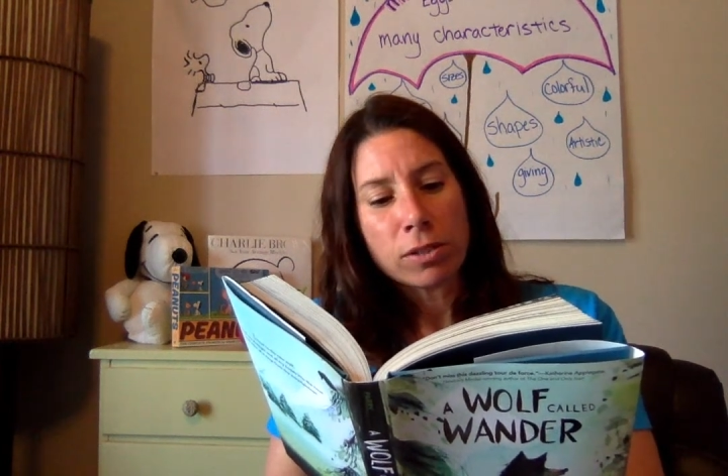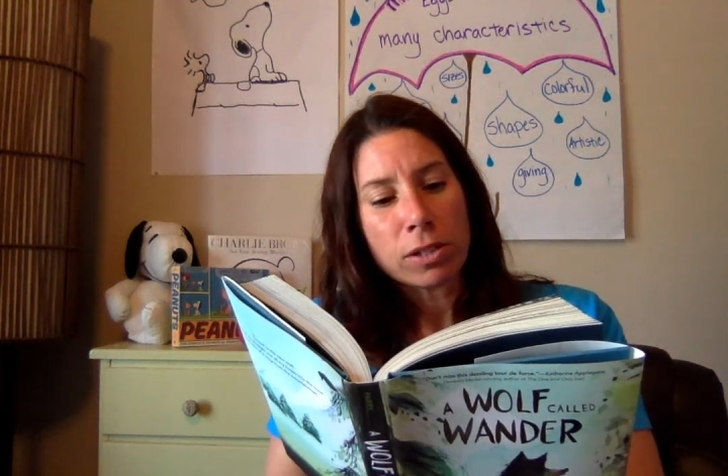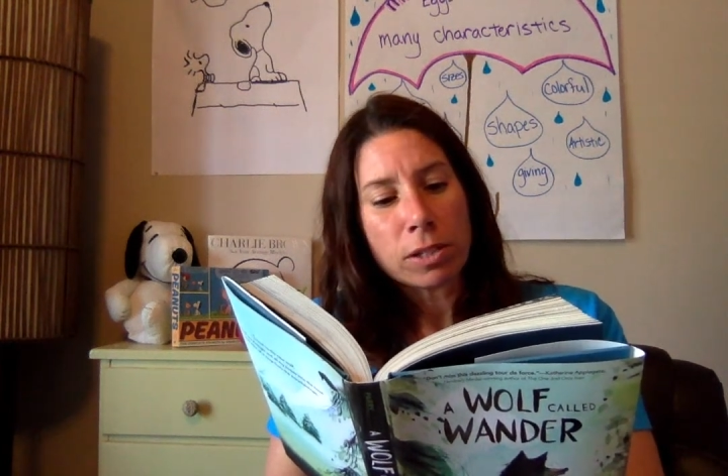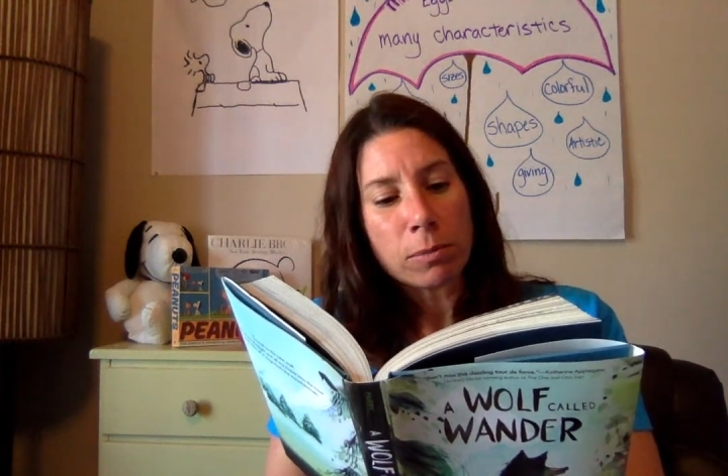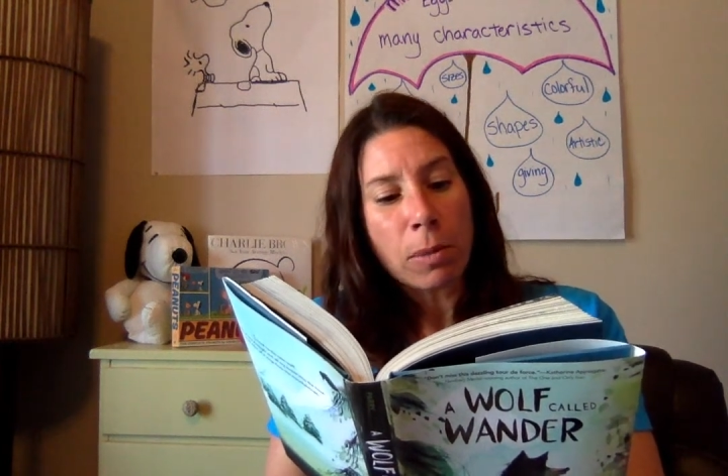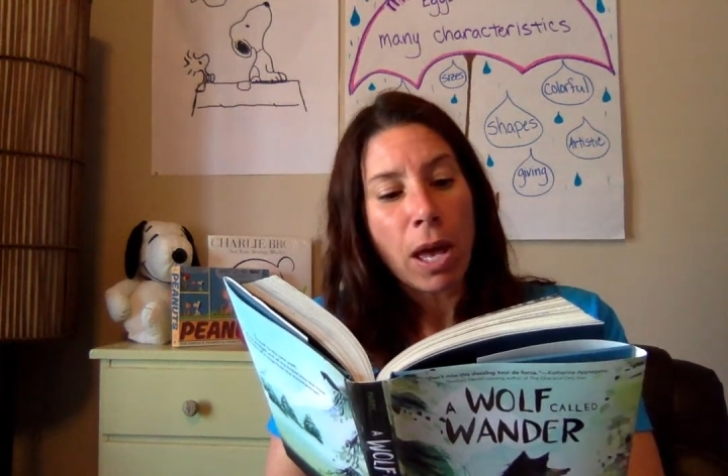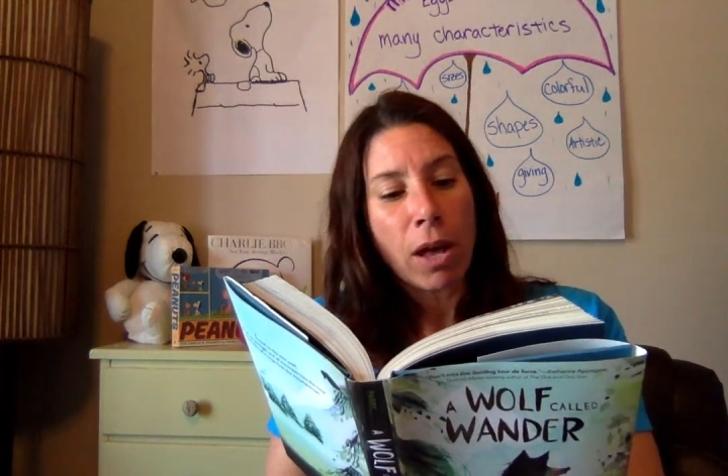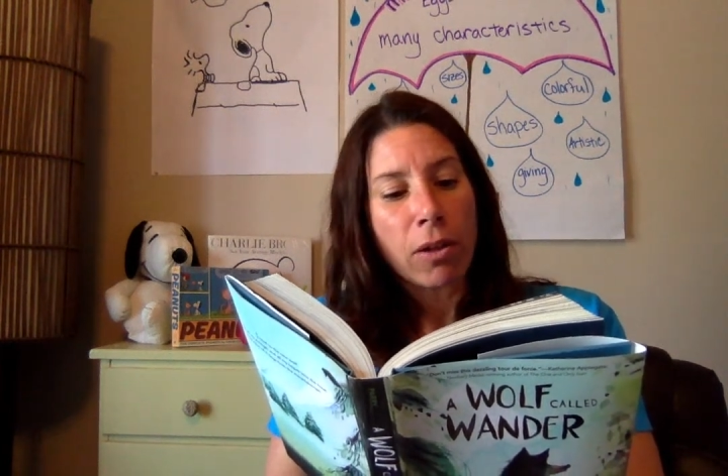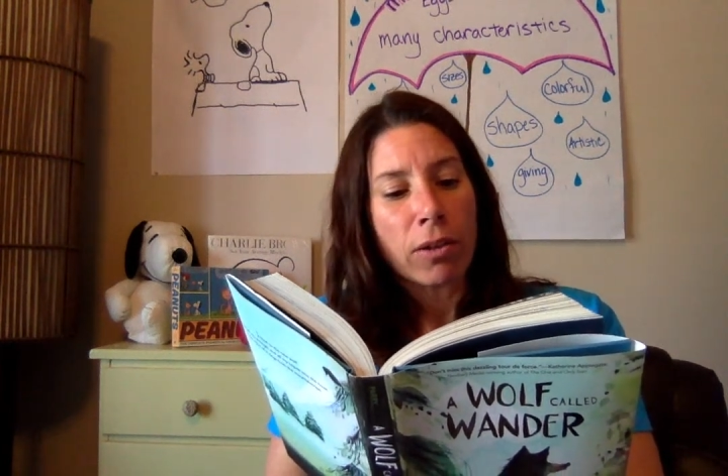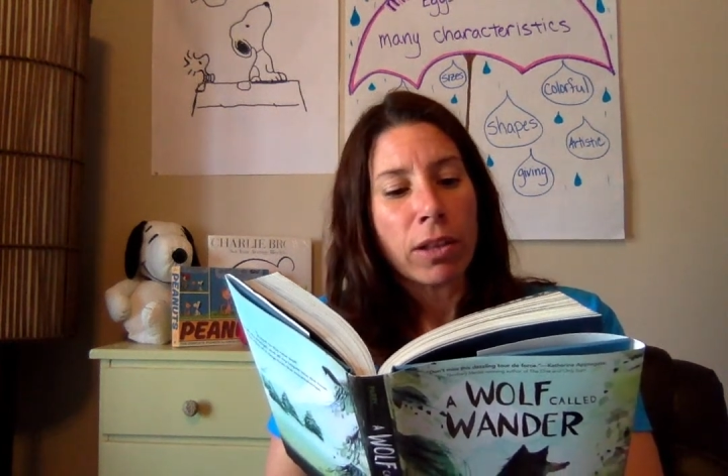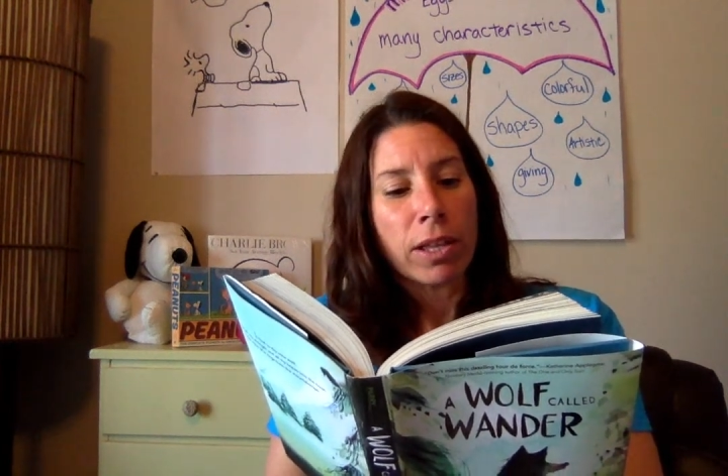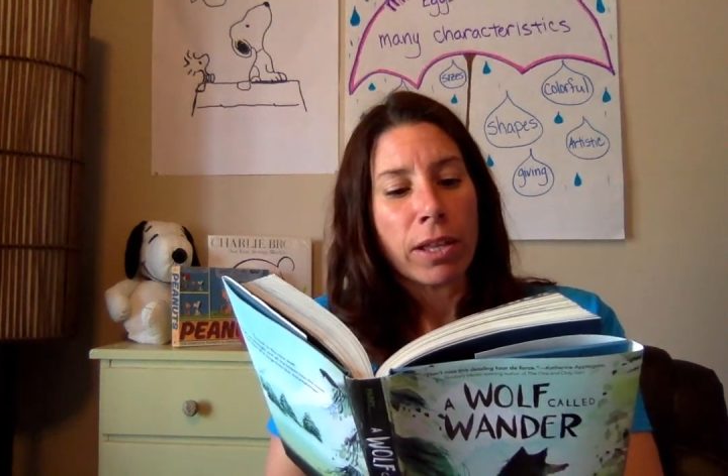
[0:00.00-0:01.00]

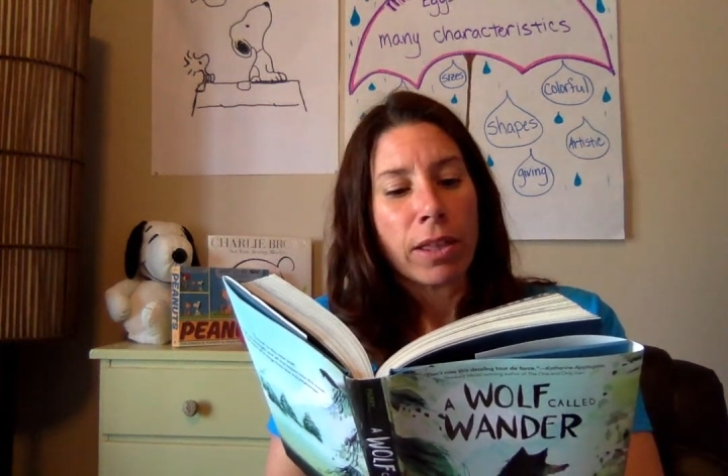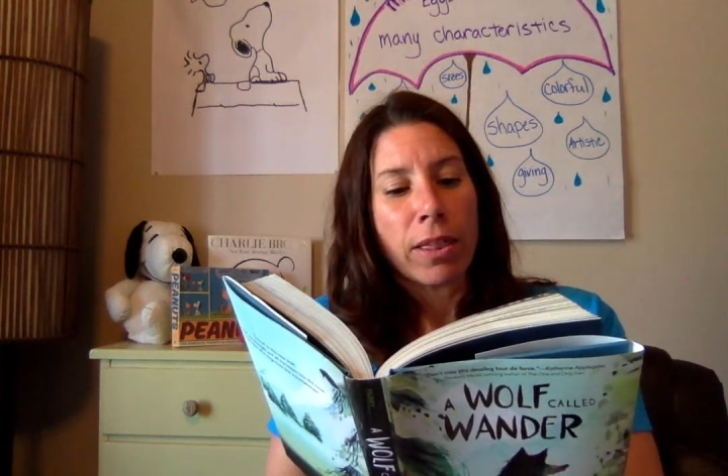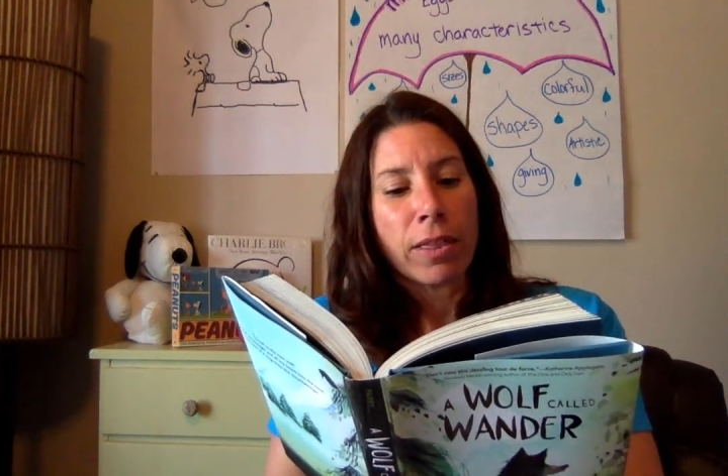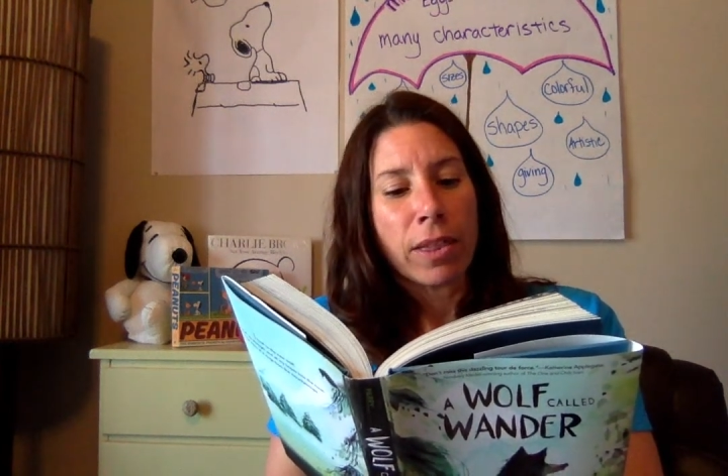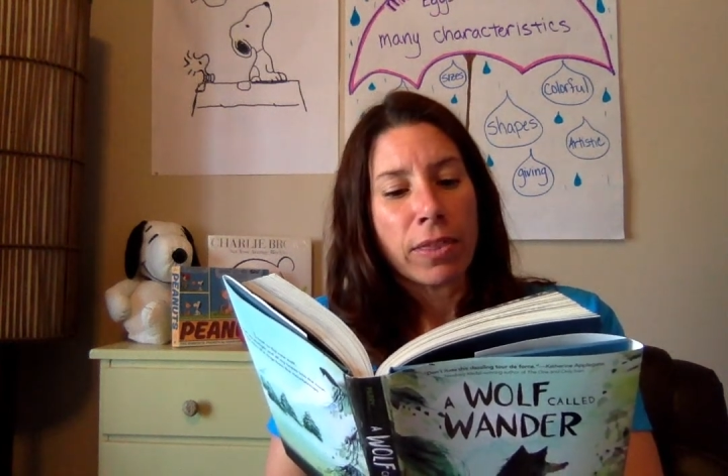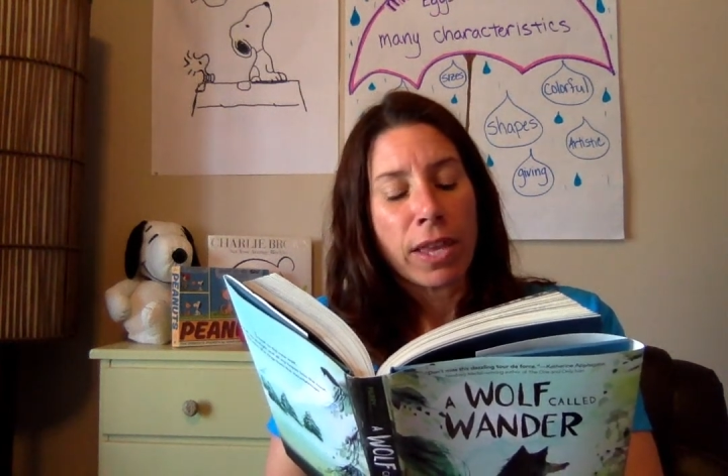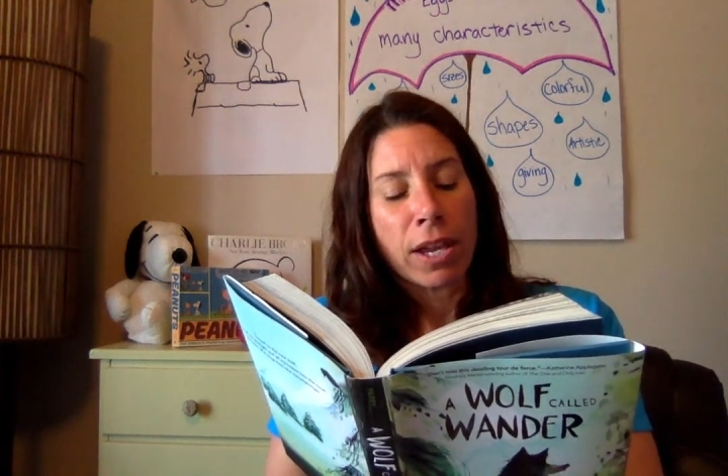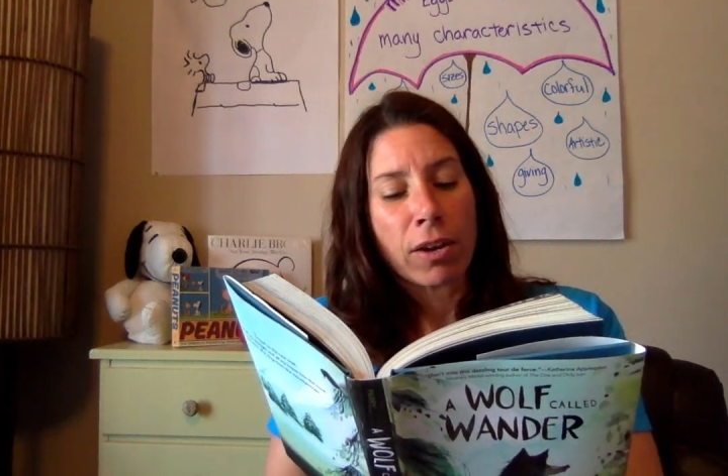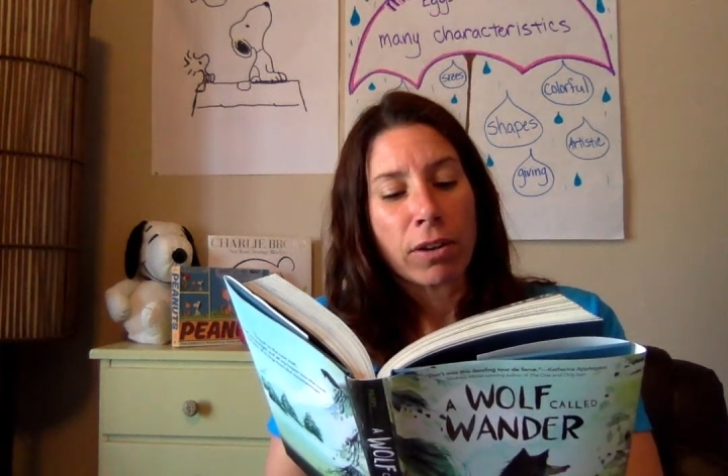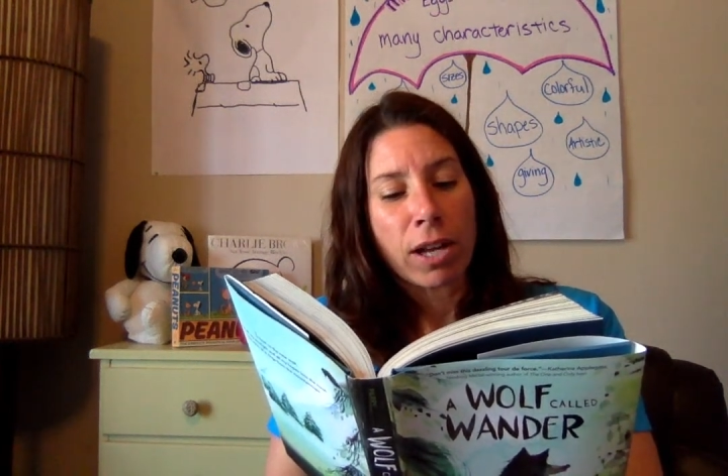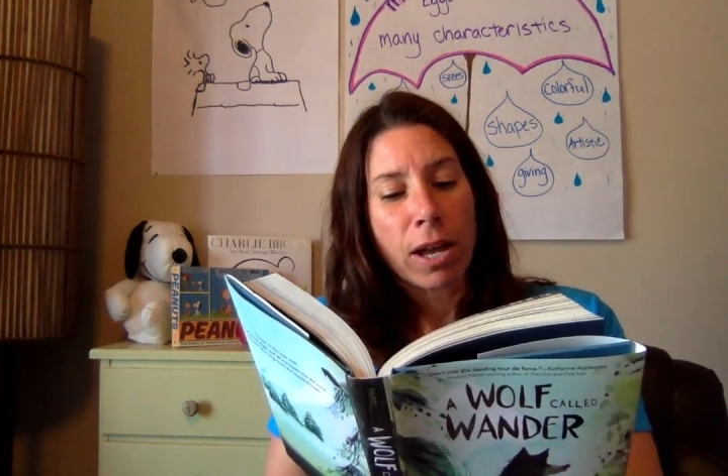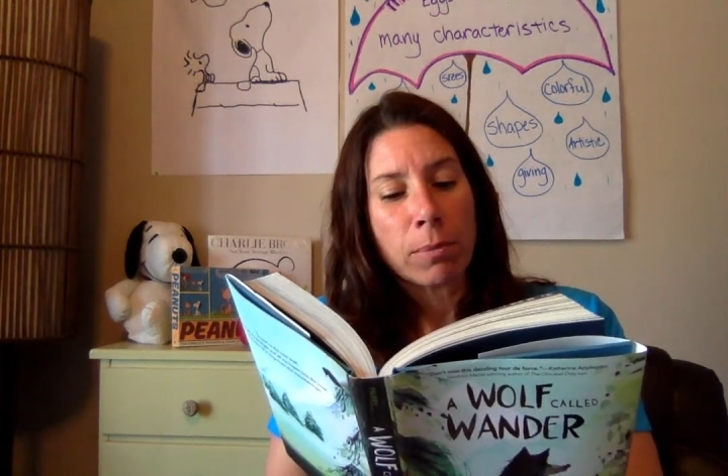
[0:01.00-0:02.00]
smell that they
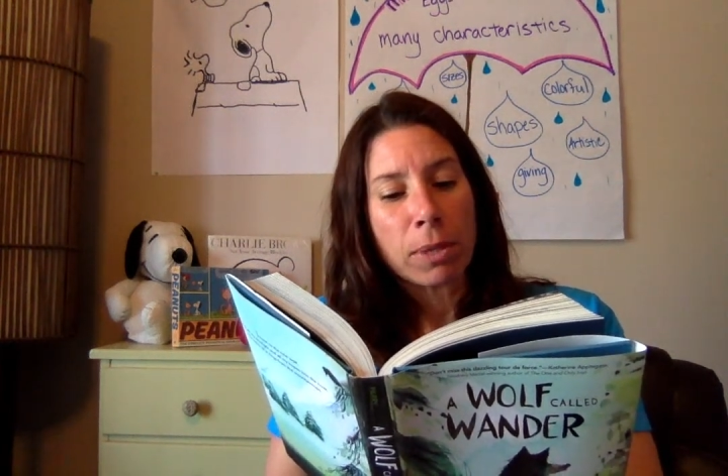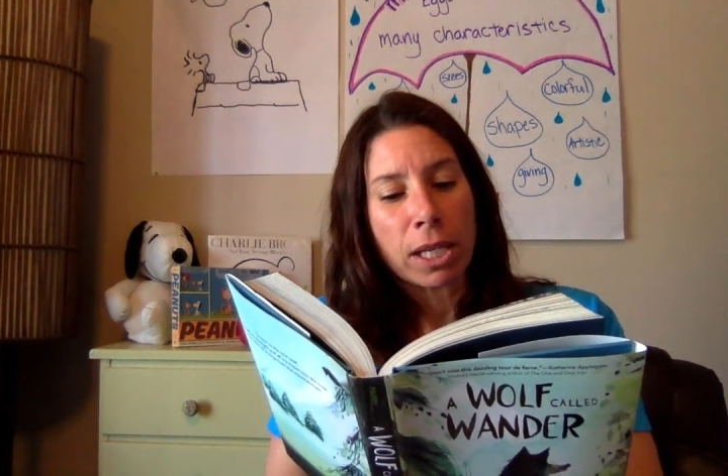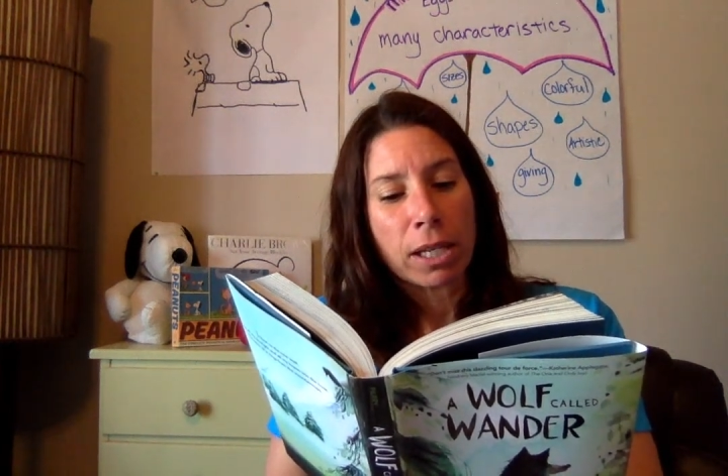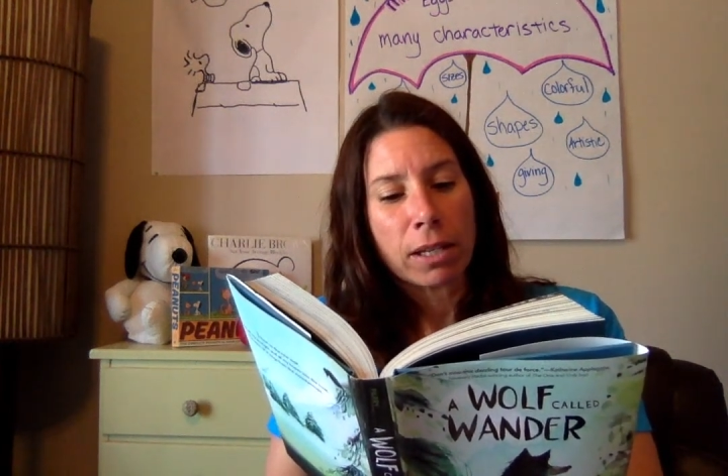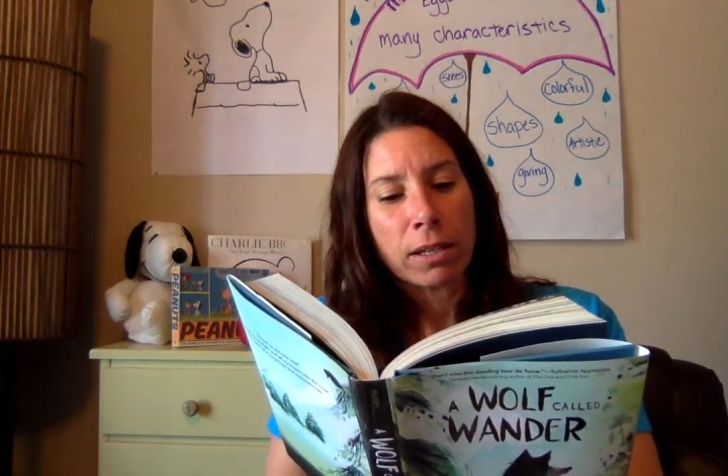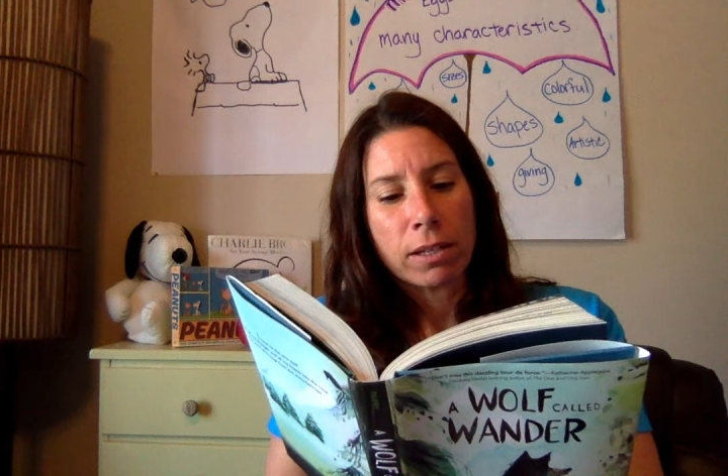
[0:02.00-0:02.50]
are coming.